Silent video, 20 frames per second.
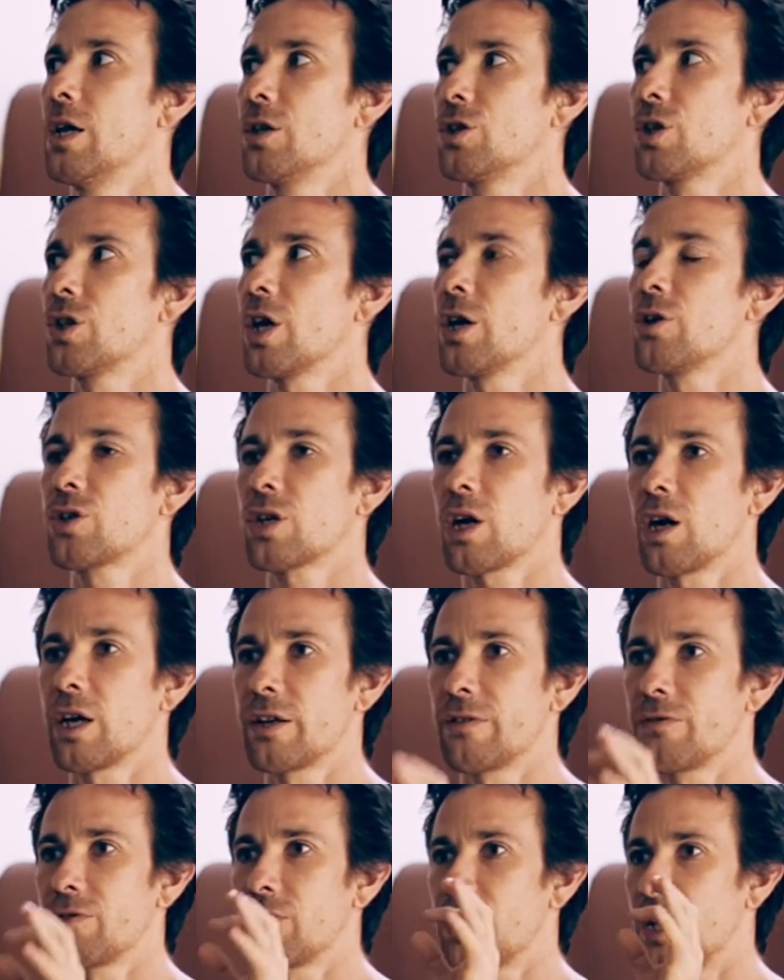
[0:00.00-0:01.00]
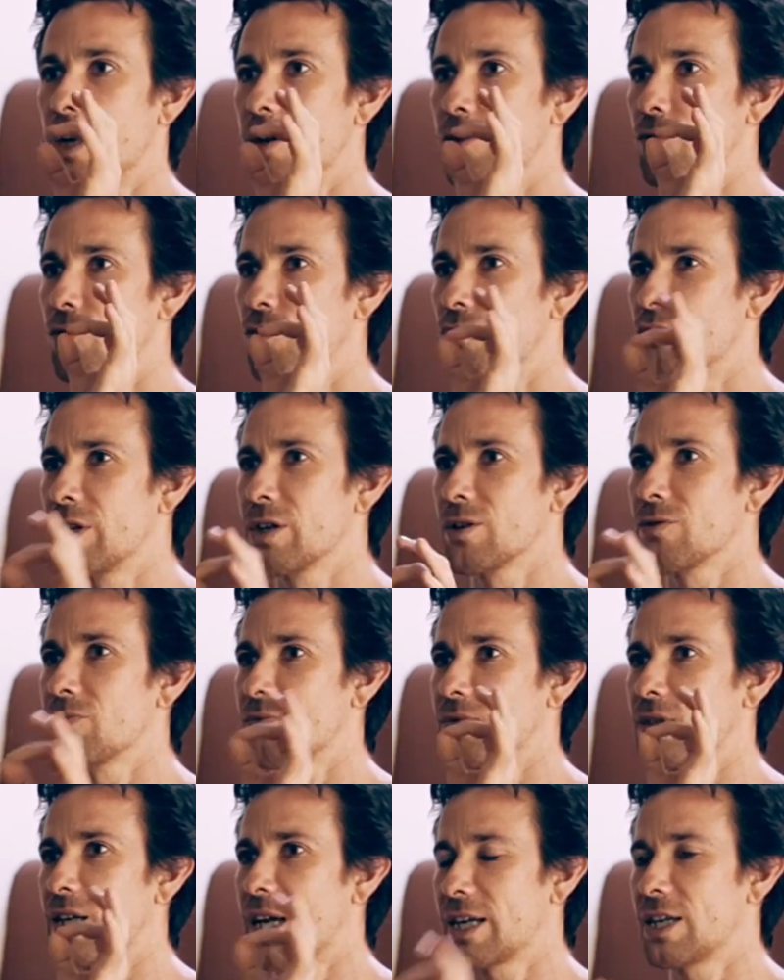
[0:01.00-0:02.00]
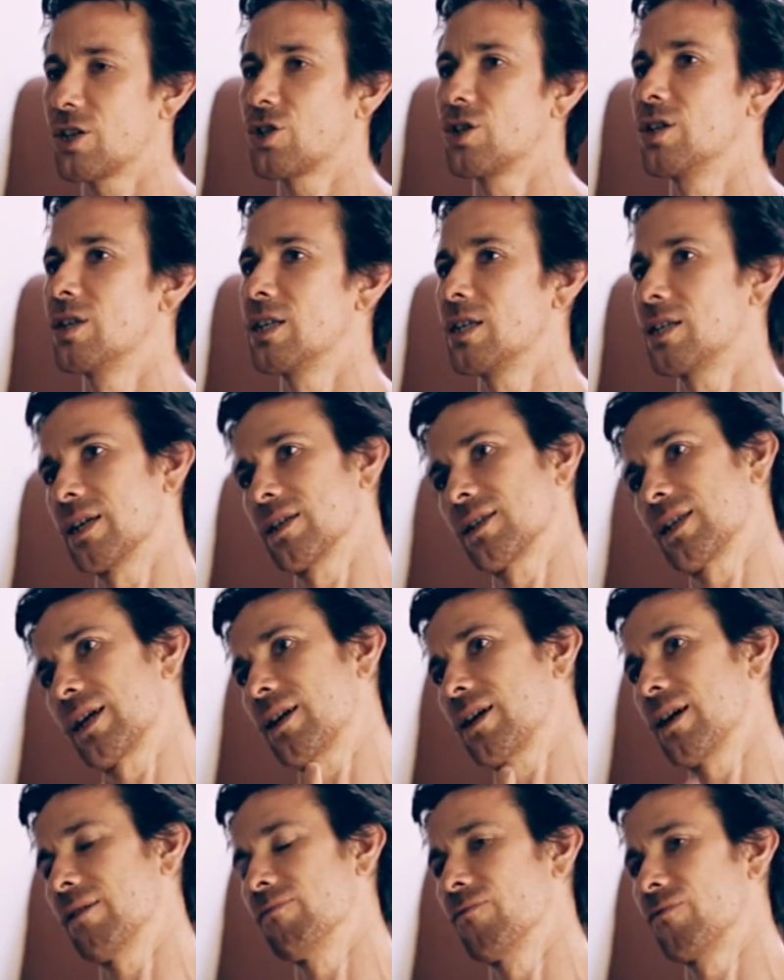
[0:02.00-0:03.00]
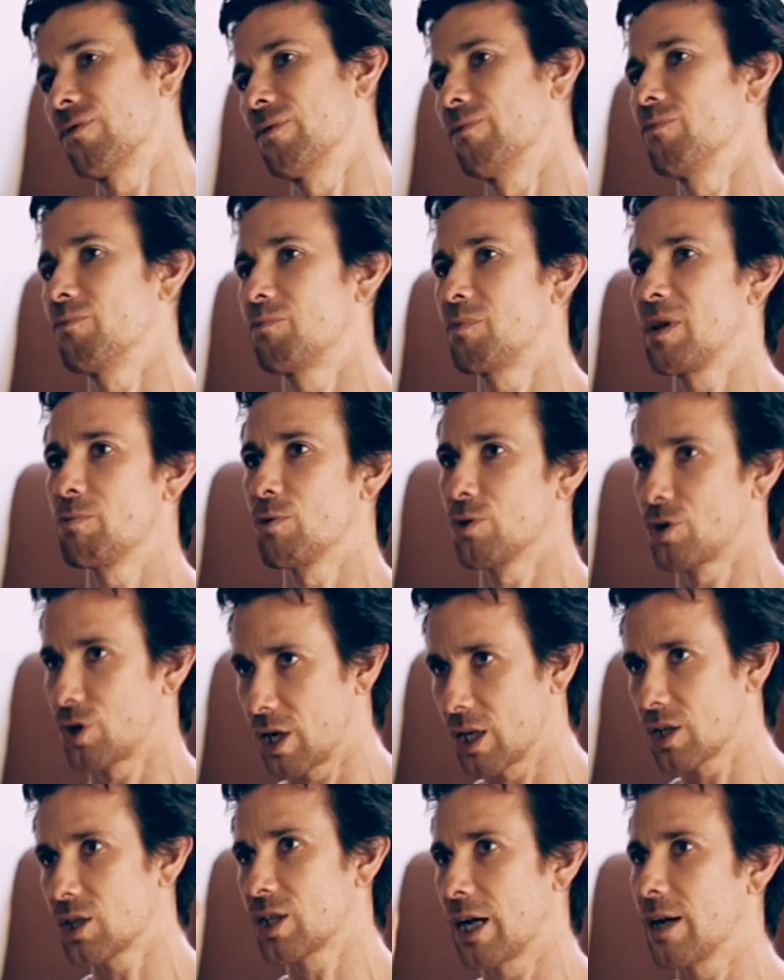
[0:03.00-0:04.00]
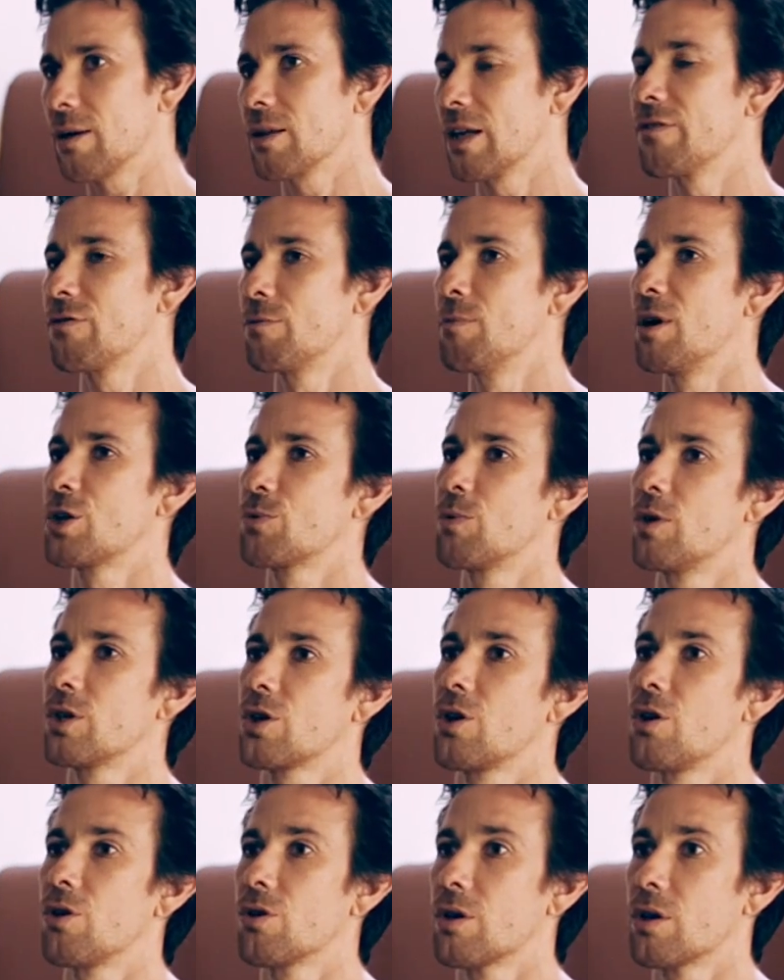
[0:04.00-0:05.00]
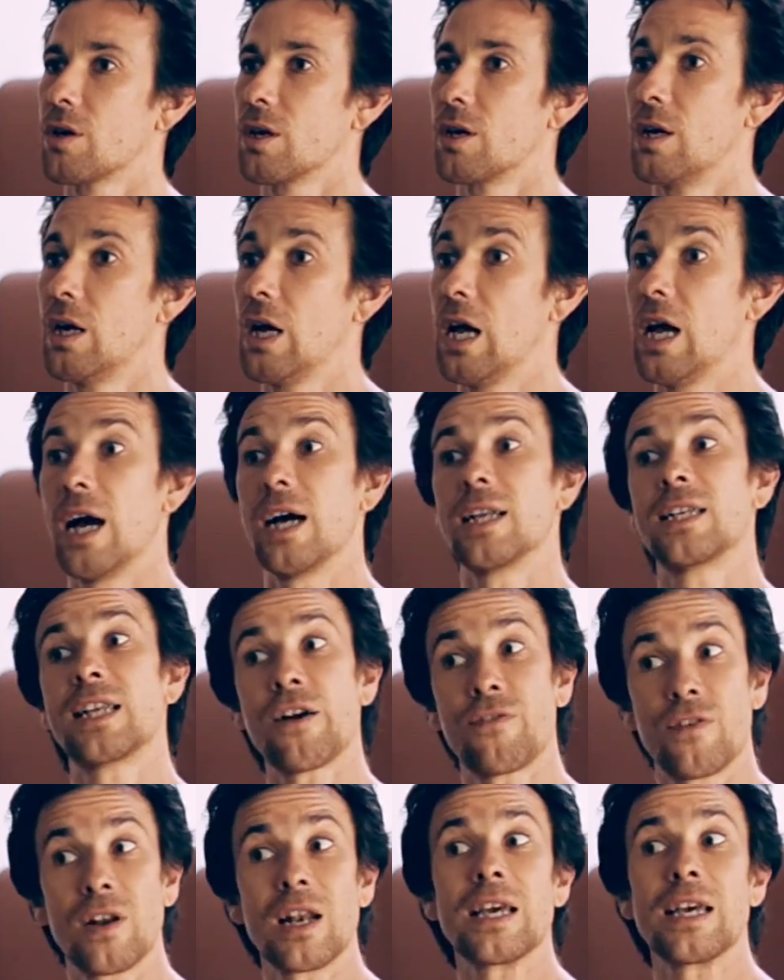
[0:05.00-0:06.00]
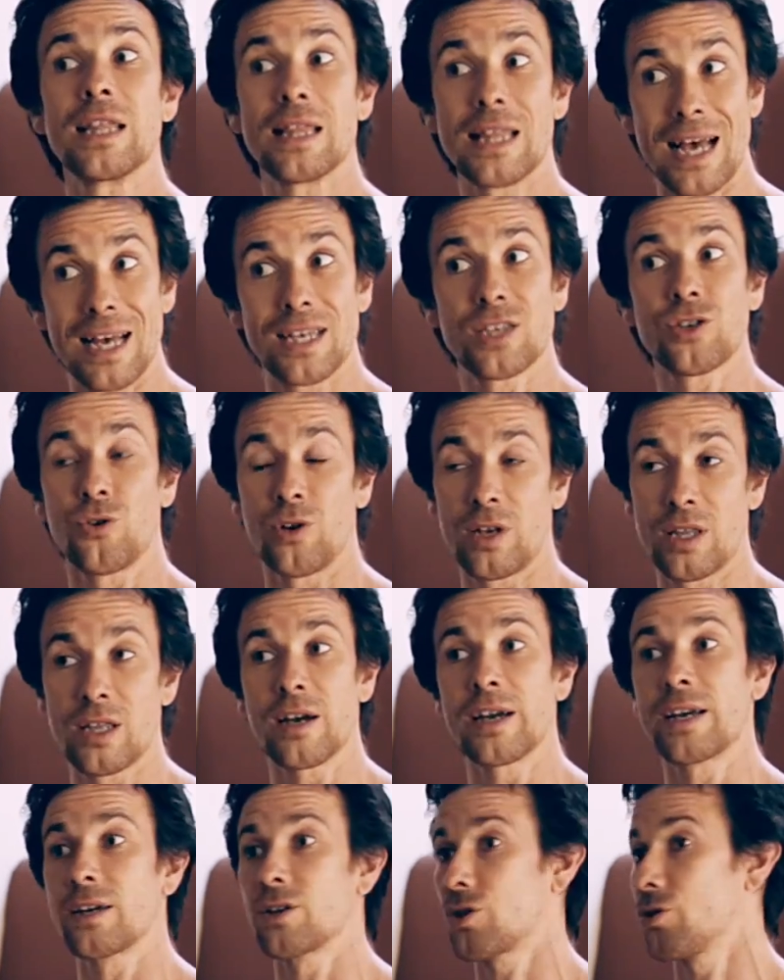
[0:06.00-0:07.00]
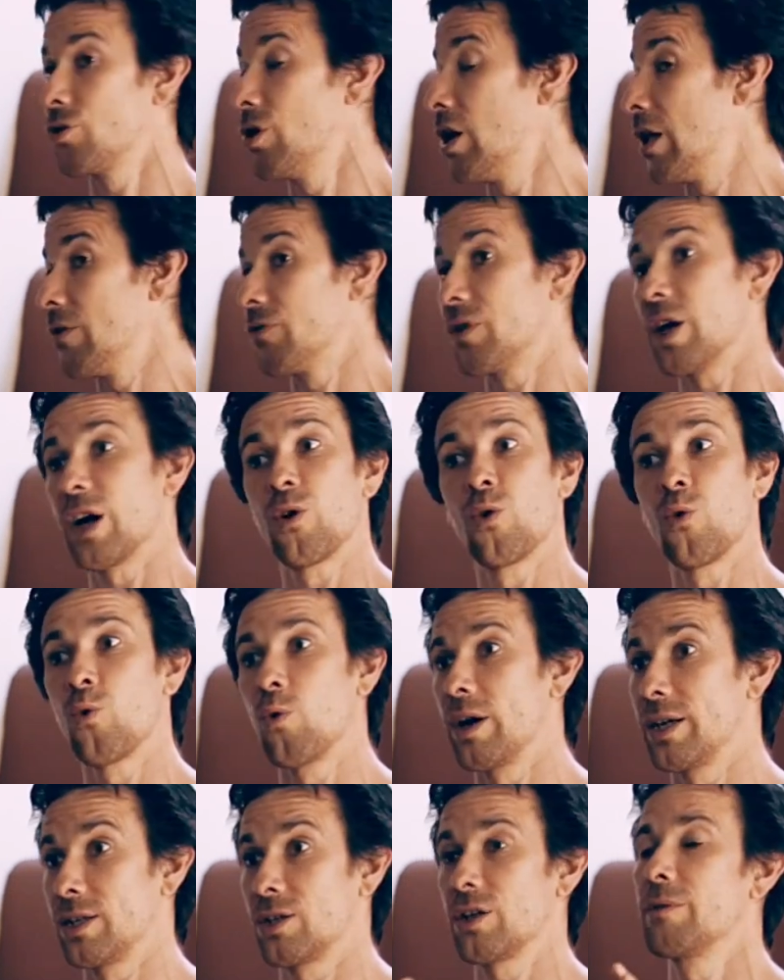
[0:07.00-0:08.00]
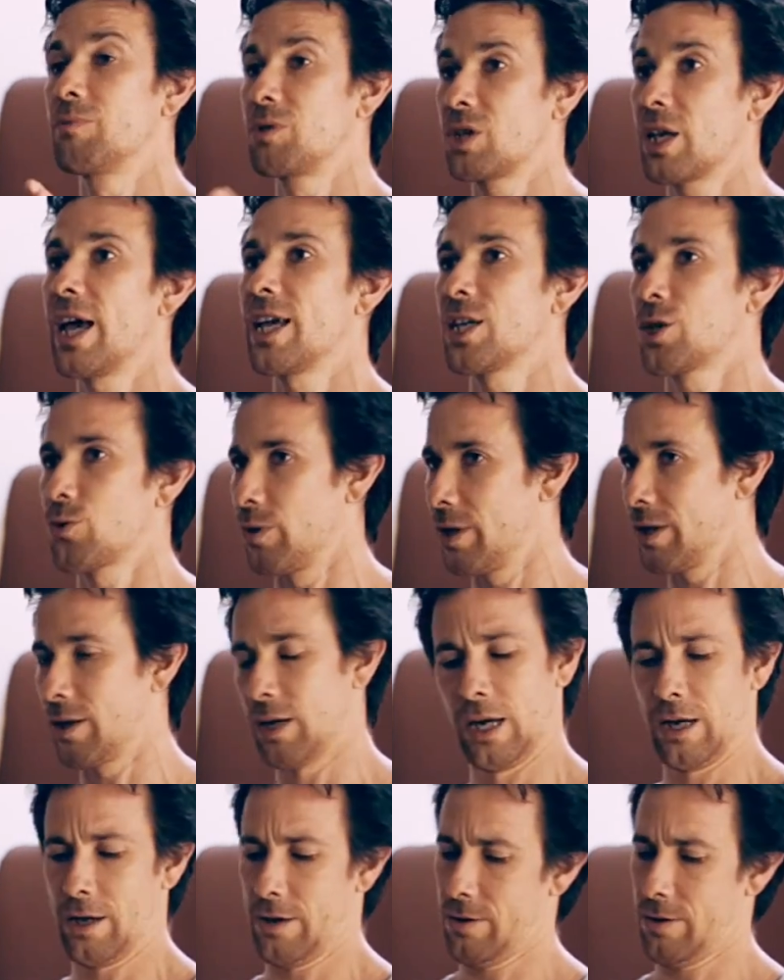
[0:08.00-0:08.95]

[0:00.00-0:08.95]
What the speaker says: So those kind of, you know, real technician details, they come from people trying to stay up there for much, much longer. And definitely in their school, in the Iyengar school, they're always obsessed with